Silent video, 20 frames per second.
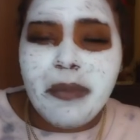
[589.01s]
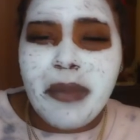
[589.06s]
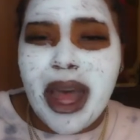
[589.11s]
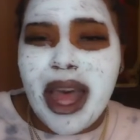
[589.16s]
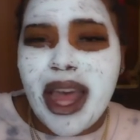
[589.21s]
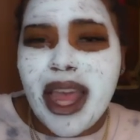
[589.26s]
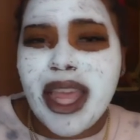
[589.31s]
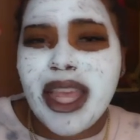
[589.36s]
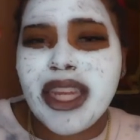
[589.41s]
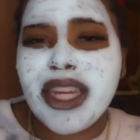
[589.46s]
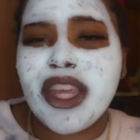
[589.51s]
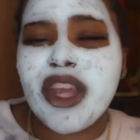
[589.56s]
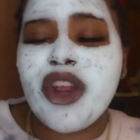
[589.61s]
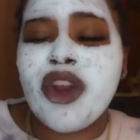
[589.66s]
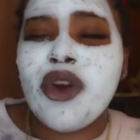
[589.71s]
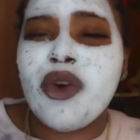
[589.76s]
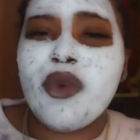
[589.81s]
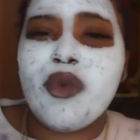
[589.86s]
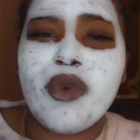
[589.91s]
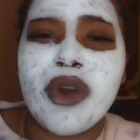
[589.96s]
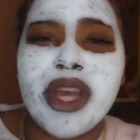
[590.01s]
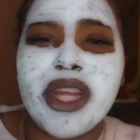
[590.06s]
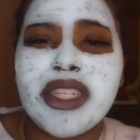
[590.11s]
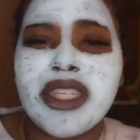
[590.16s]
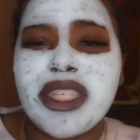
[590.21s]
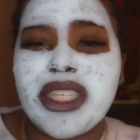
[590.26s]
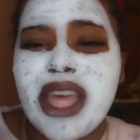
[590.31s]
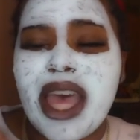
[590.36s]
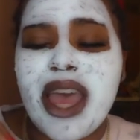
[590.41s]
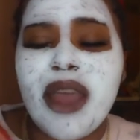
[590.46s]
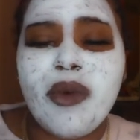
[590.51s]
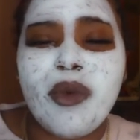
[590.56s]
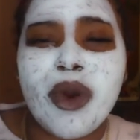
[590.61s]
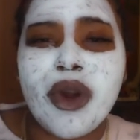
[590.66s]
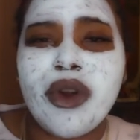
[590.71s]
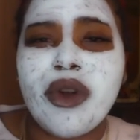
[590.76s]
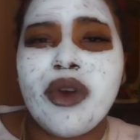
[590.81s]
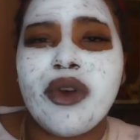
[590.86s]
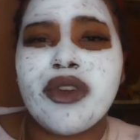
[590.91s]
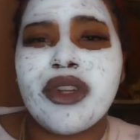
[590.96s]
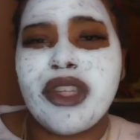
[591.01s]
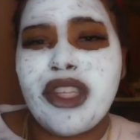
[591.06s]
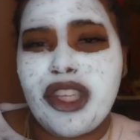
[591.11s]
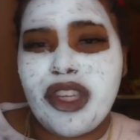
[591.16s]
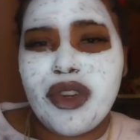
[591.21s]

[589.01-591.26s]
mind runs that world.